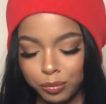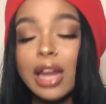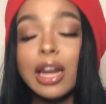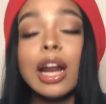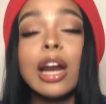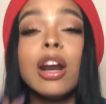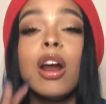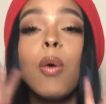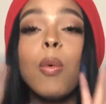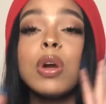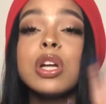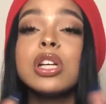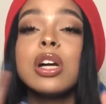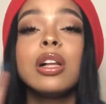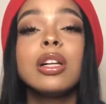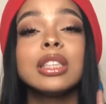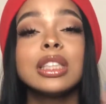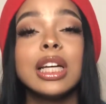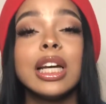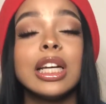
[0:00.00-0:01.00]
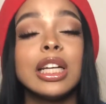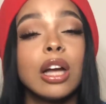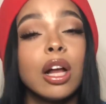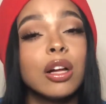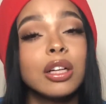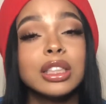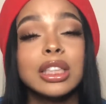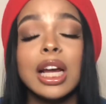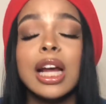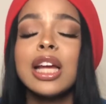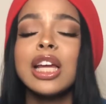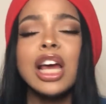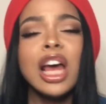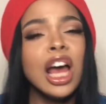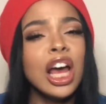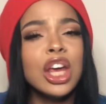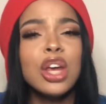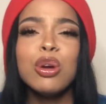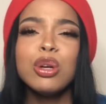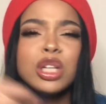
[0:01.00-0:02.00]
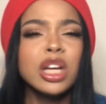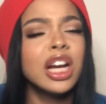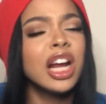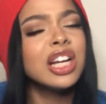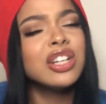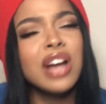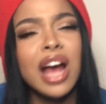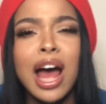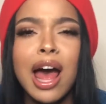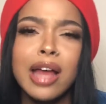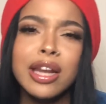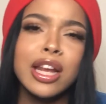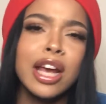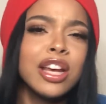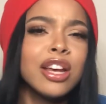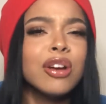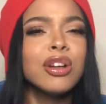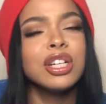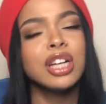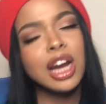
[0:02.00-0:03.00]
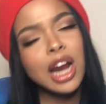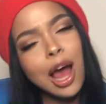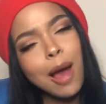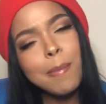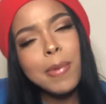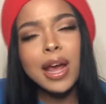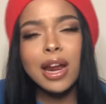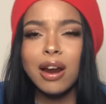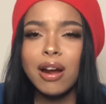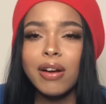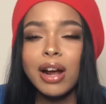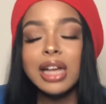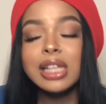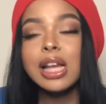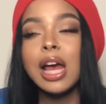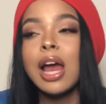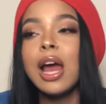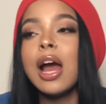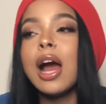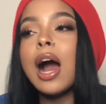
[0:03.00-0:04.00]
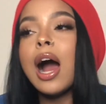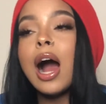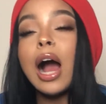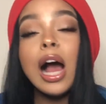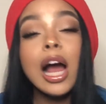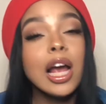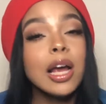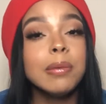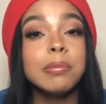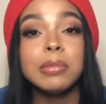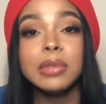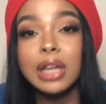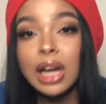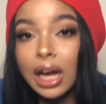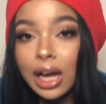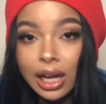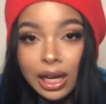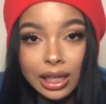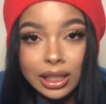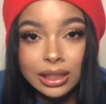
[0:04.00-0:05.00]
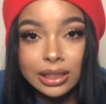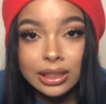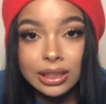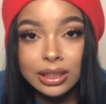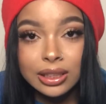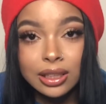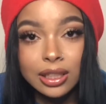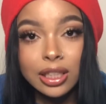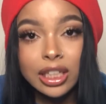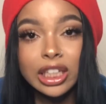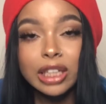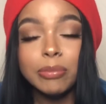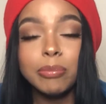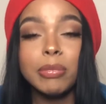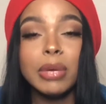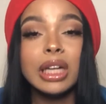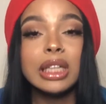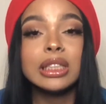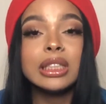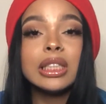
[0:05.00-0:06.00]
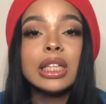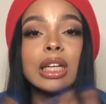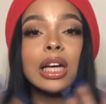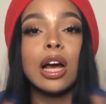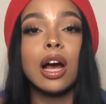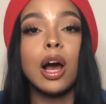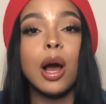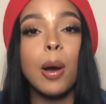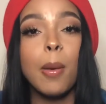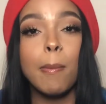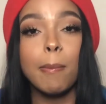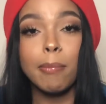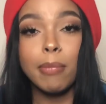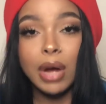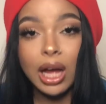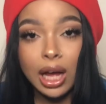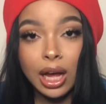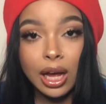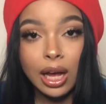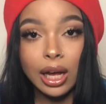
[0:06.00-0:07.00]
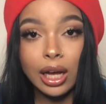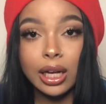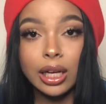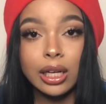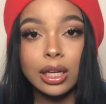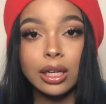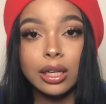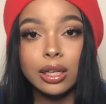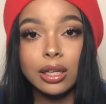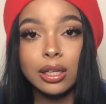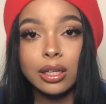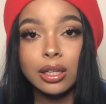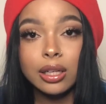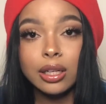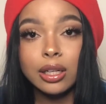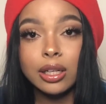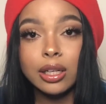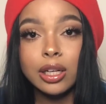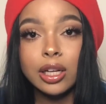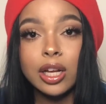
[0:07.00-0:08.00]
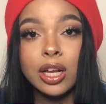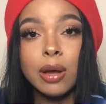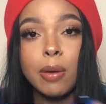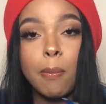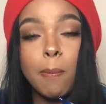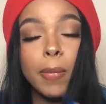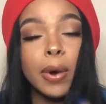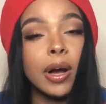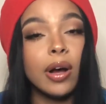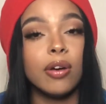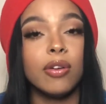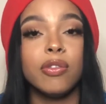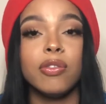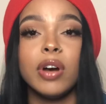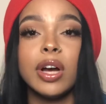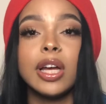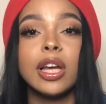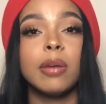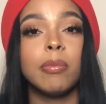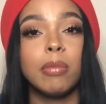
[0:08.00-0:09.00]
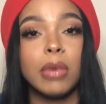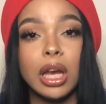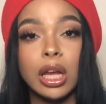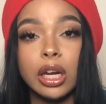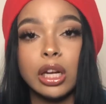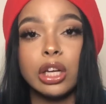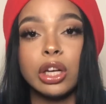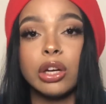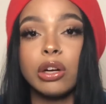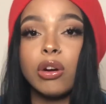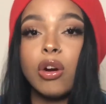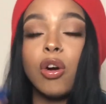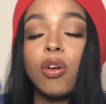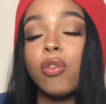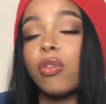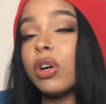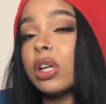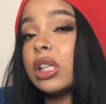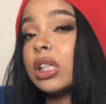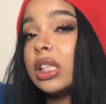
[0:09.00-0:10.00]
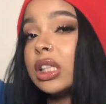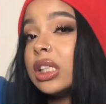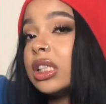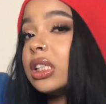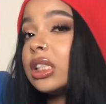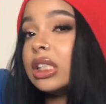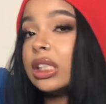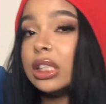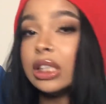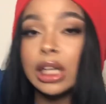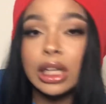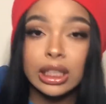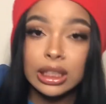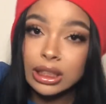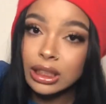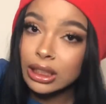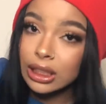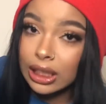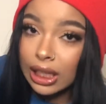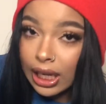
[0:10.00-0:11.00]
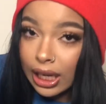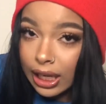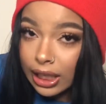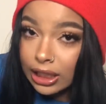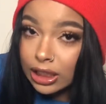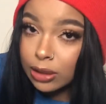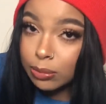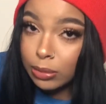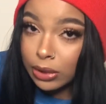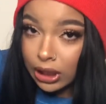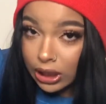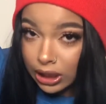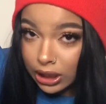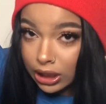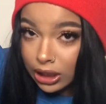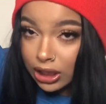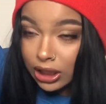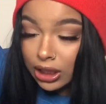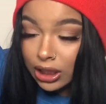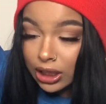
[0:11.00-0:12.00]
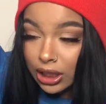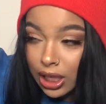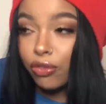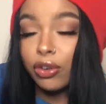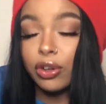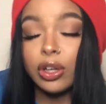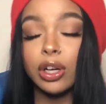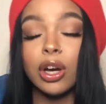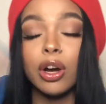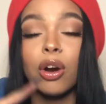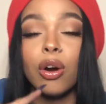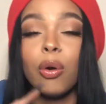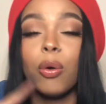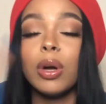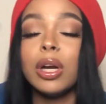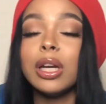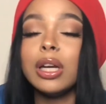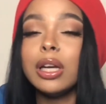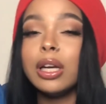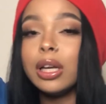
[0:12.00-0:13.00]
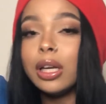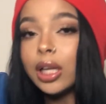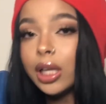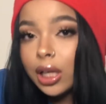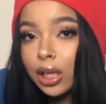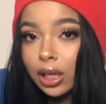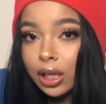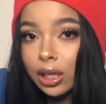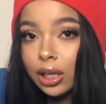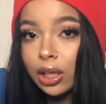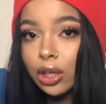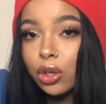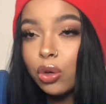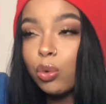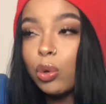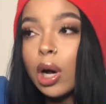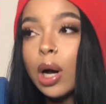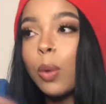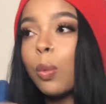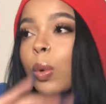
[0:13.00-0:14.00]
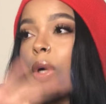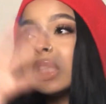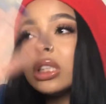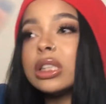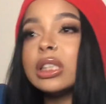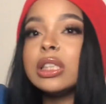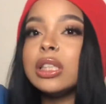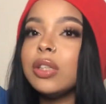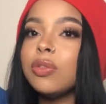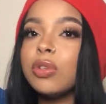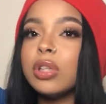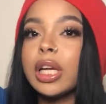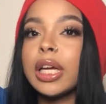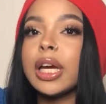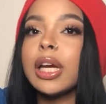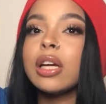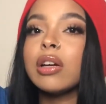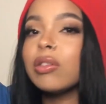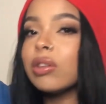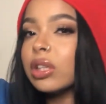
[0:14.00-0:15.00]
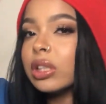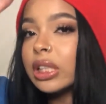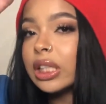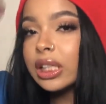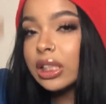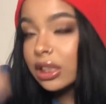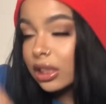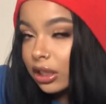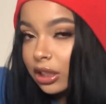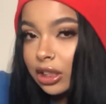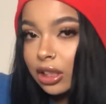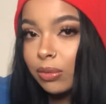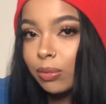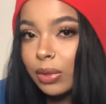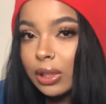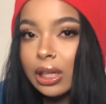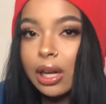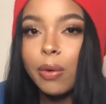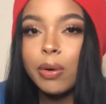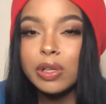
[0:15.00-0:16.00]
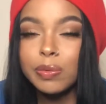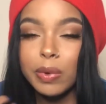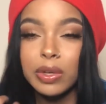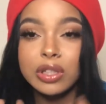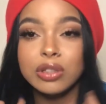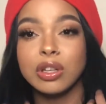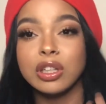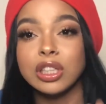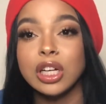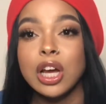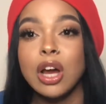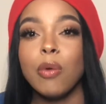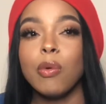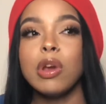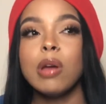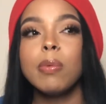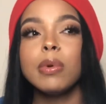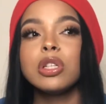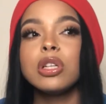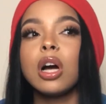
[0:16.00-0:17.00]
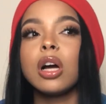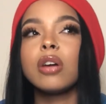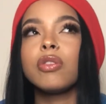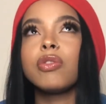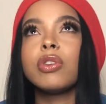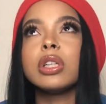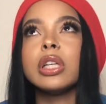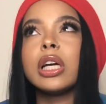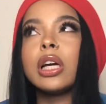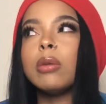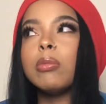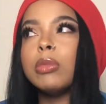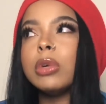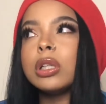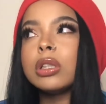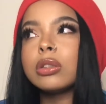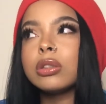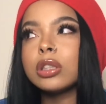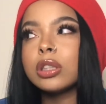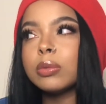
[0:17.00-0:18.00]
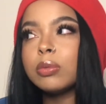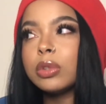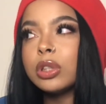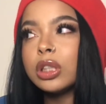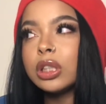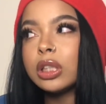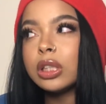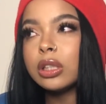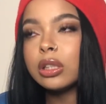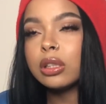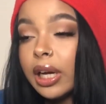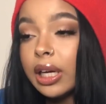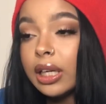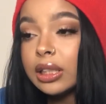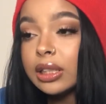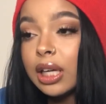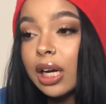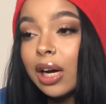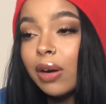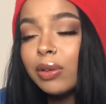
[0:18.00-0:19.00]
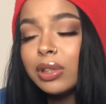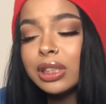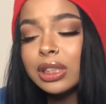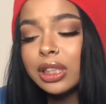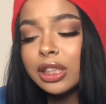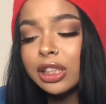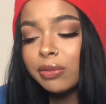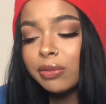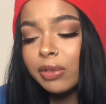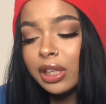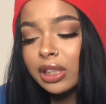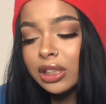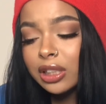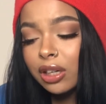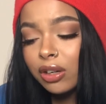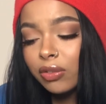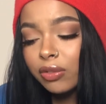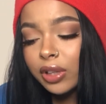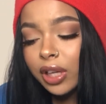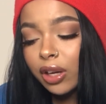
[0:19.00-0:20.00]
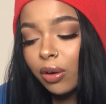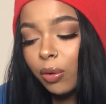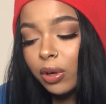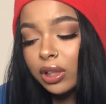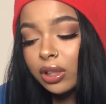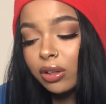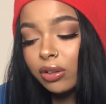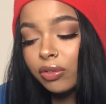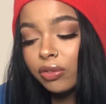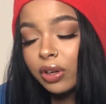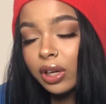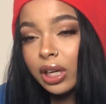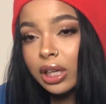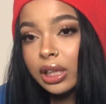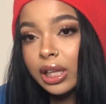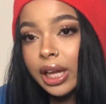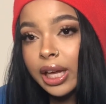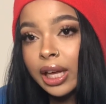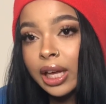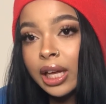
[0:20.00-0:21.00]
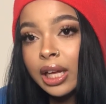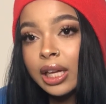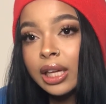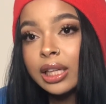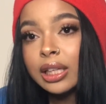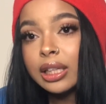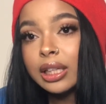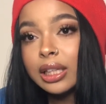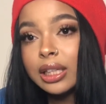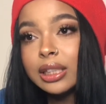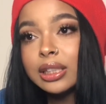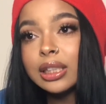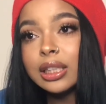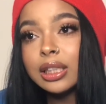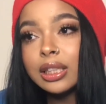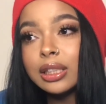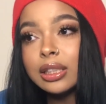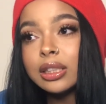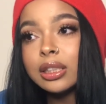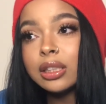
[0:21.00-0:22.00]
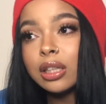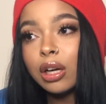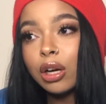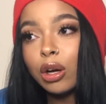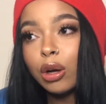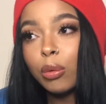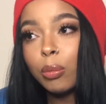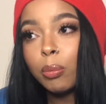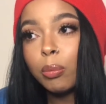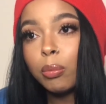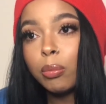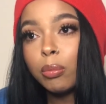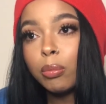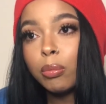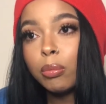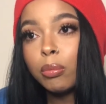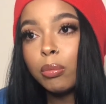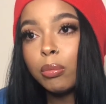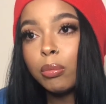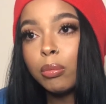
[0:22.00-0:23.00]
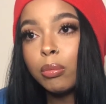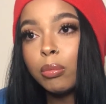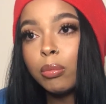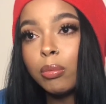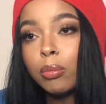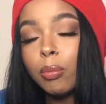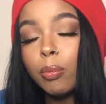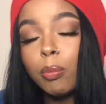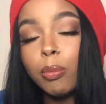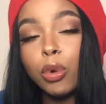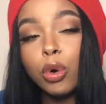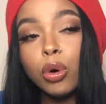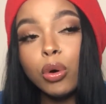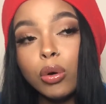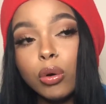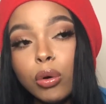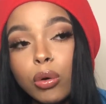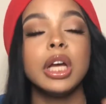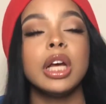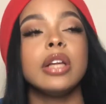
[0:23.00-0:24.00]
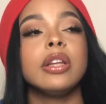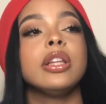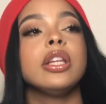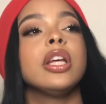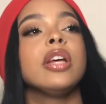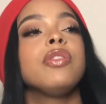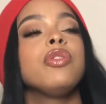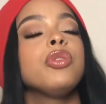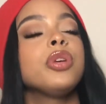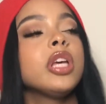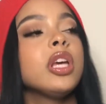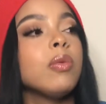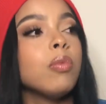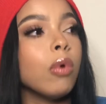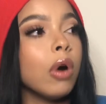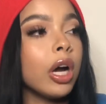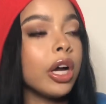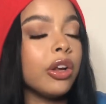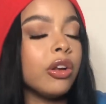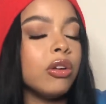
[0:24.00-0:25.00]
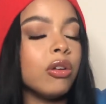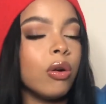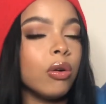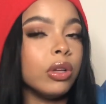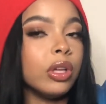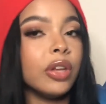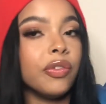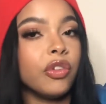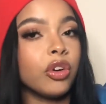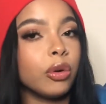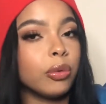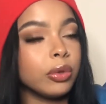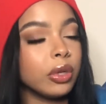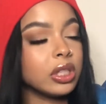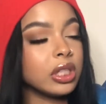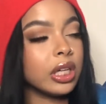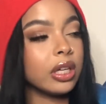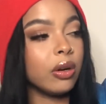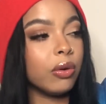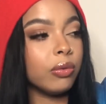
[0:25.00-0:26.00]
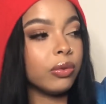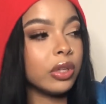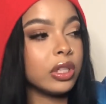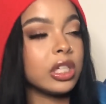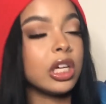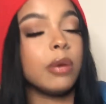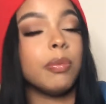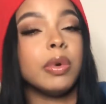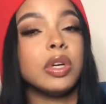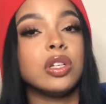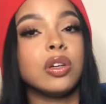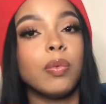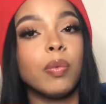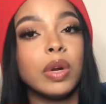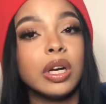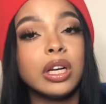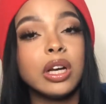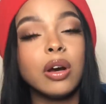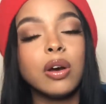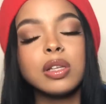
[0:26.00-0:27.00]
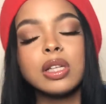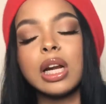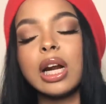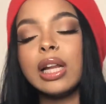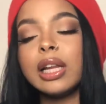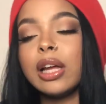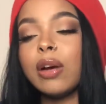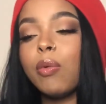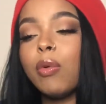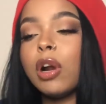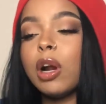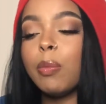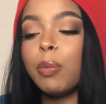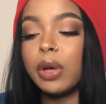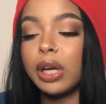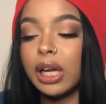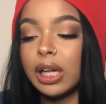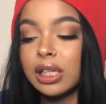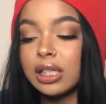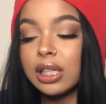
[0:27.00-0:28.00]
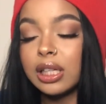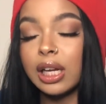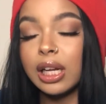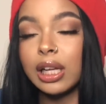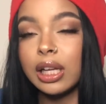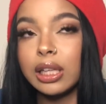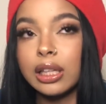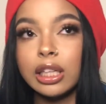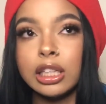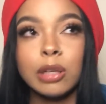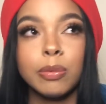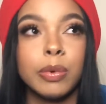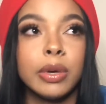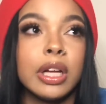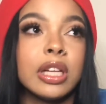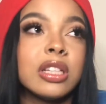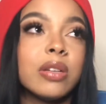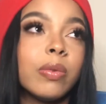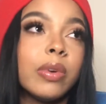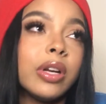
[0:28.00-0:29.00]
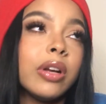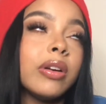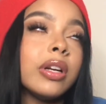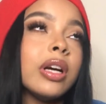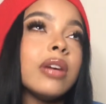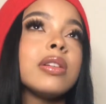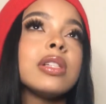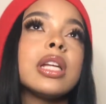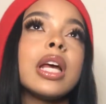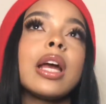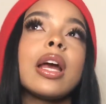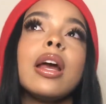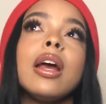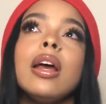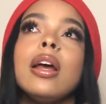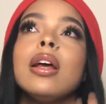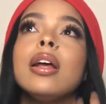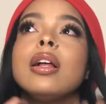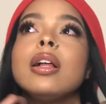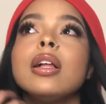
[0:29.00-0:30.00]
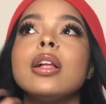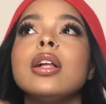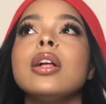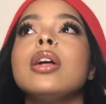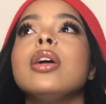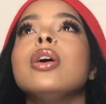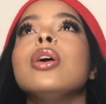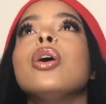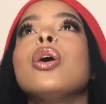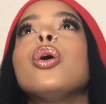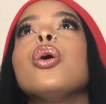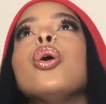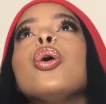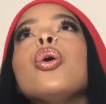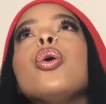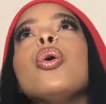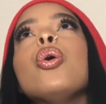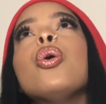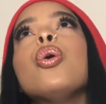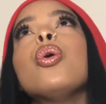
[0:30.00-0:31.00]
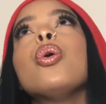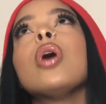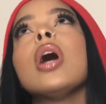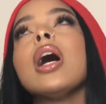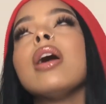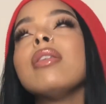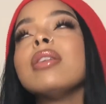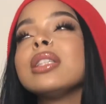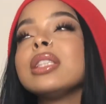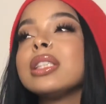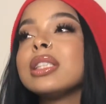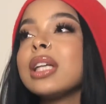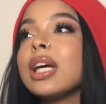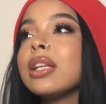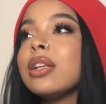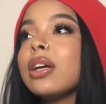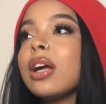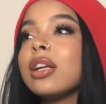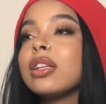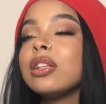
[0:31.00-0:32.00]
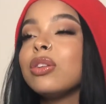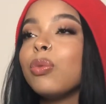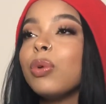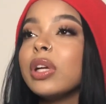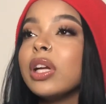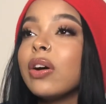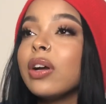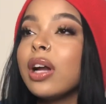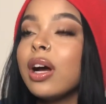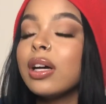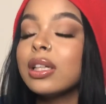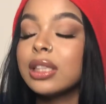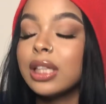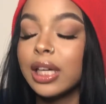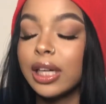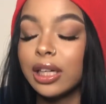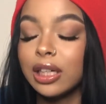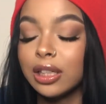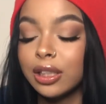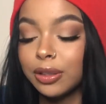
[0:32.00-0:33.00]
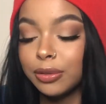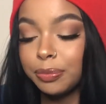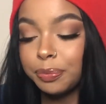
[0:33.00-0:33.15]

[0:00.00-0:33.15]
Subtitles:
Now, I know what y'all are saying. Y'all are saying, you should have tried that. You should have beat her ass. I'm not messing up my motherfucking manicure over this dusty ass bitch for no nigga who I wasn't even like in a relationship with. I wasn't about to do this. We've been talking for like a month or some shit. I was just to myself, like, what the fuck? Like, this is some bull. If you keep walking and go in the living room, there's like a bunch of windows, and I like went up against it and I like leaned up against the window and I was like, I was just like looking out the window and I was like